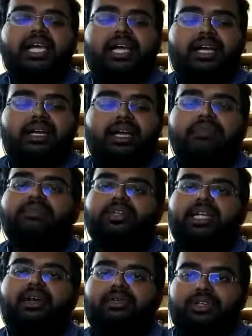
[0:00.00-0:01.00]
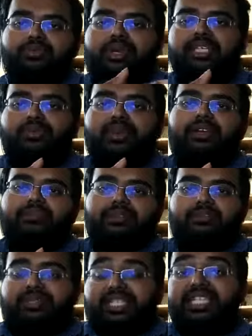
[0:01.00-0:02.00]
up to now, your best way of
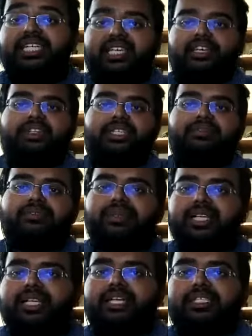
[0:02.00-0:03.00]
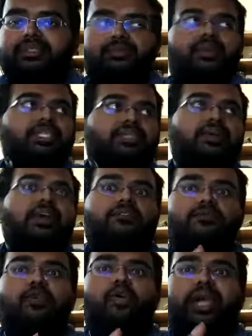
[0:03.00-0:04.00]
shielding yourself from radiation was 4